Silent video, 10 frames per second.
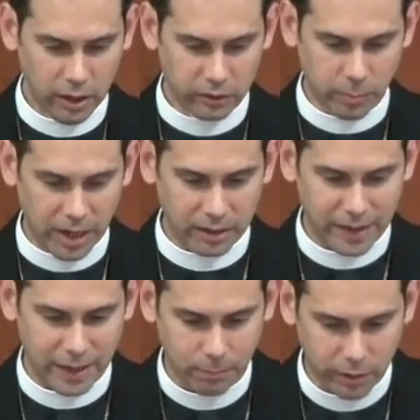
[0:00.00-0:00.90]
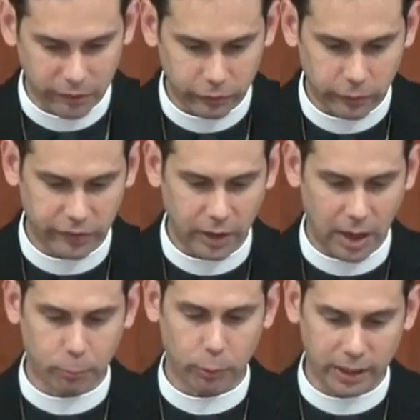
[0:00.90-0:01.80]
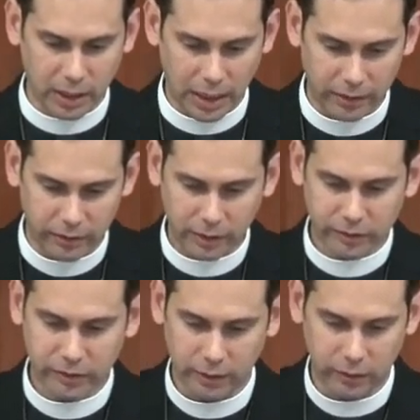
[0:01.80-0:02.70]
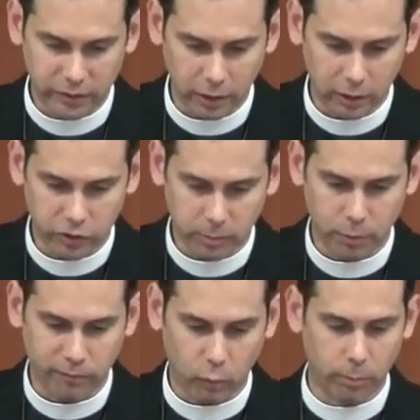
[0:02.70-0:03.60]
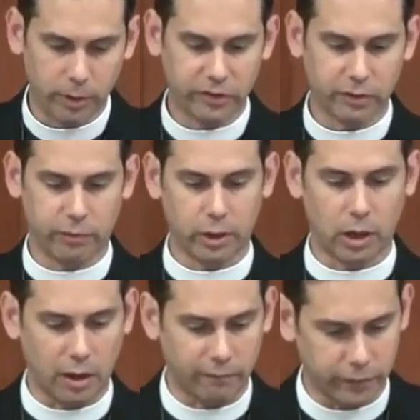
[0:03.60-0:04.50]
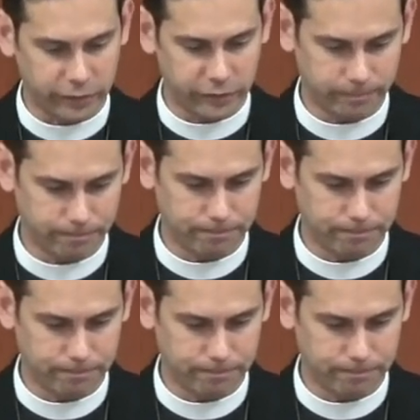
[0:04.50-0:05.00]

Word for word: to maintain ministers in upright conduct and the diligent performance of their office.